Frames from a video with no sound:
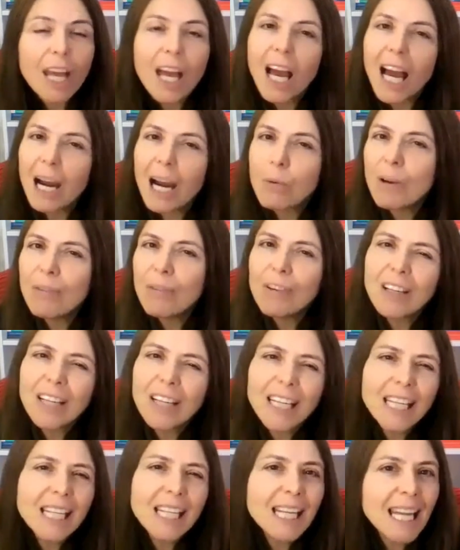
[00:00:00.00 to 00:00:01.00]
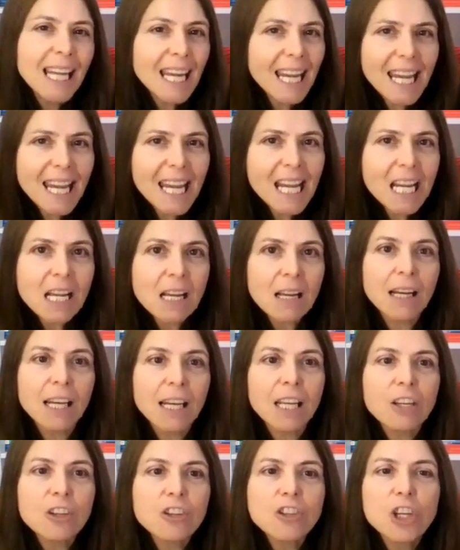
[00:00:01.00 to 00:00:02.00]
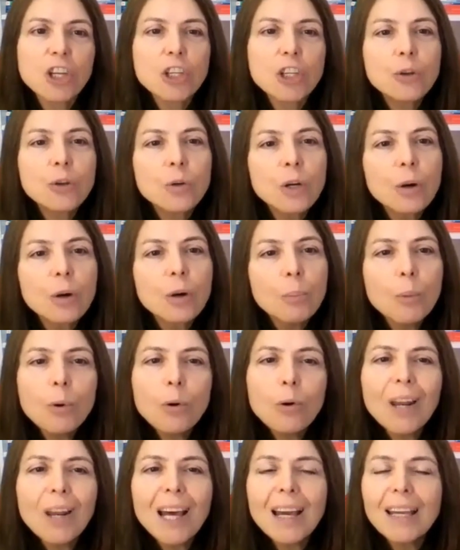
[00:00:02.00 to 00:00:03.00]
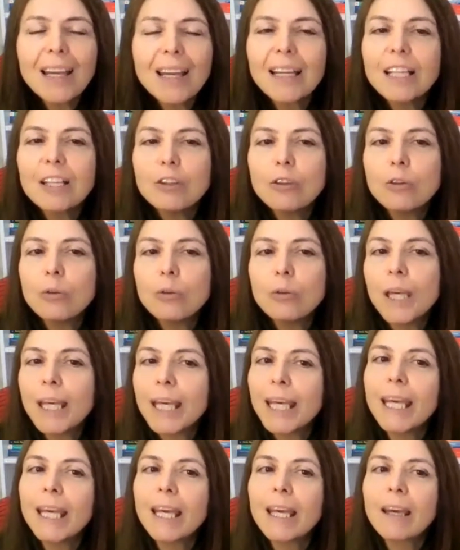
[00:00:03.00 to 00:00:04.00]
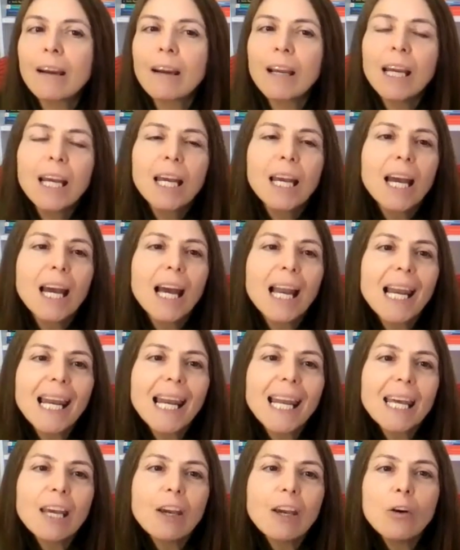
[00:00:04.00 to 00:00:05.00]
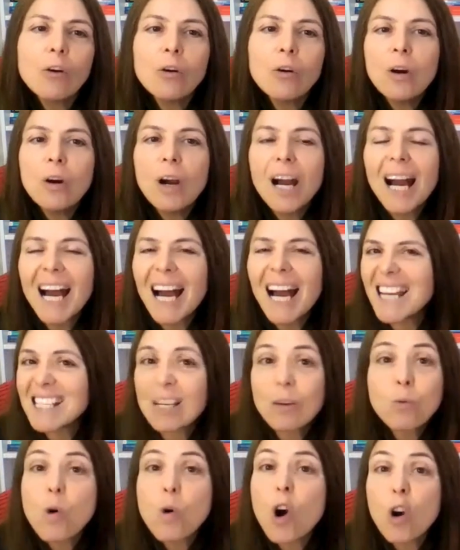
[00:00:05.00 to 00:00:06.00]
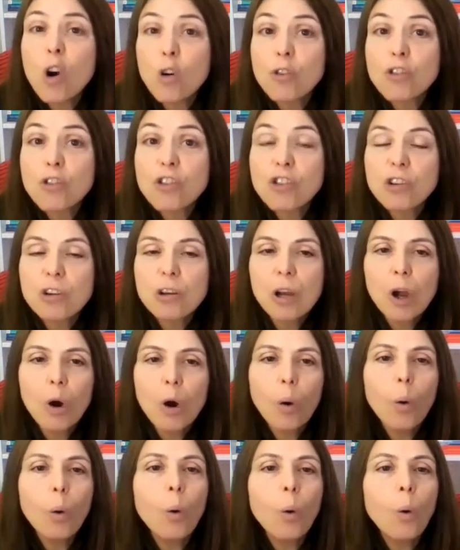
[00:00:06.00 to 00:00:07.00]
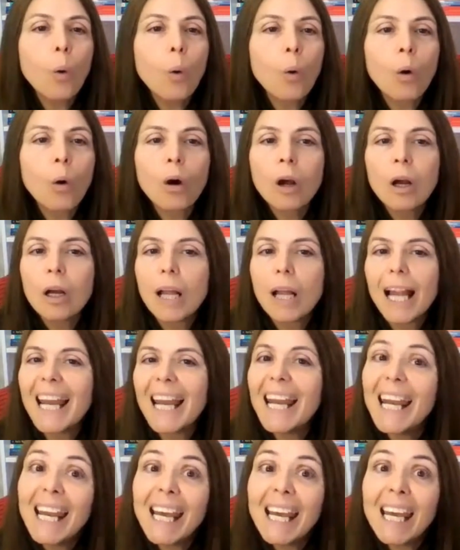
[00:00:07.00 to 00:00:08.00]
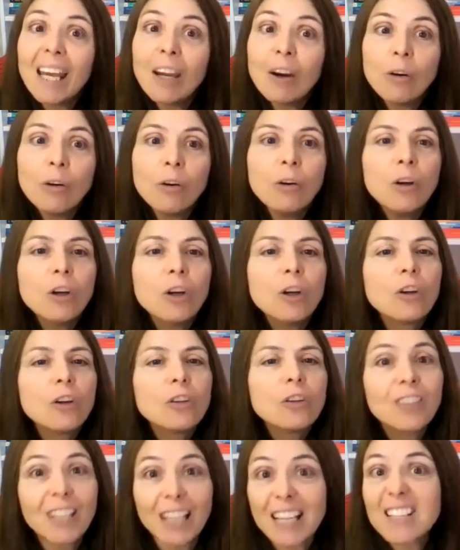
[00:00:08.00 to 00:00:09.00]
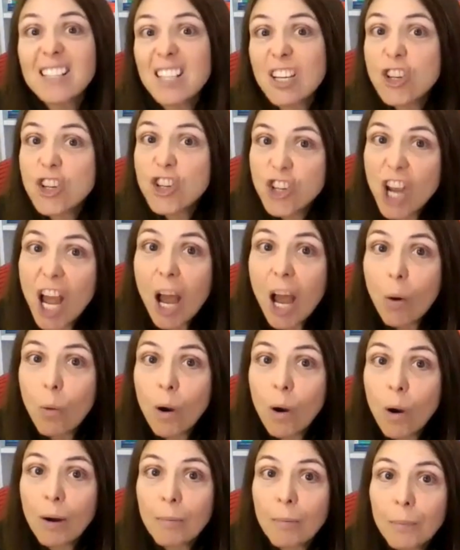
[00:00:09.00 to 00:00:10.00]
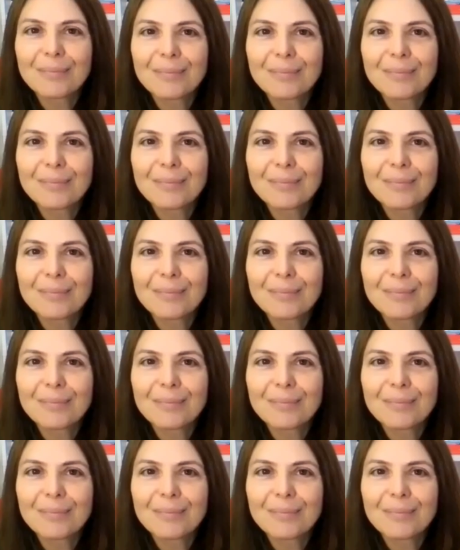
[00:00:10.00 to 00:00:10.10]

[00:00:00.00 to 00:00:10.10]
However, in English, you are more likely to hear Leo has a wash or Leo takes a shower.